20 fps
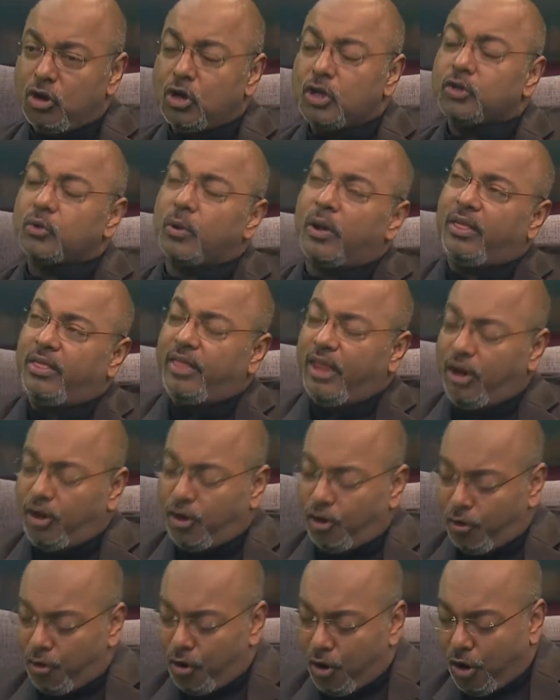So I think
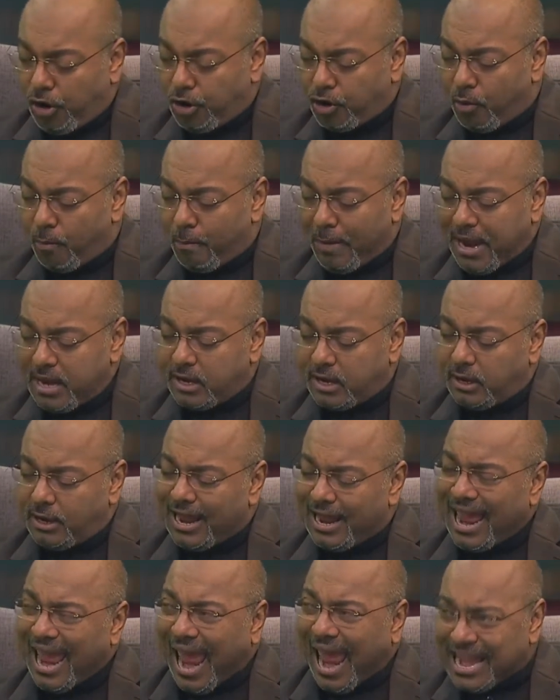your mental
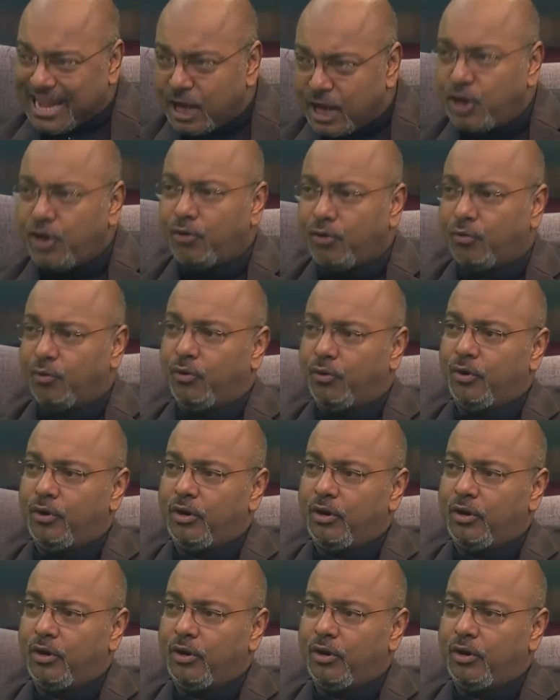attitude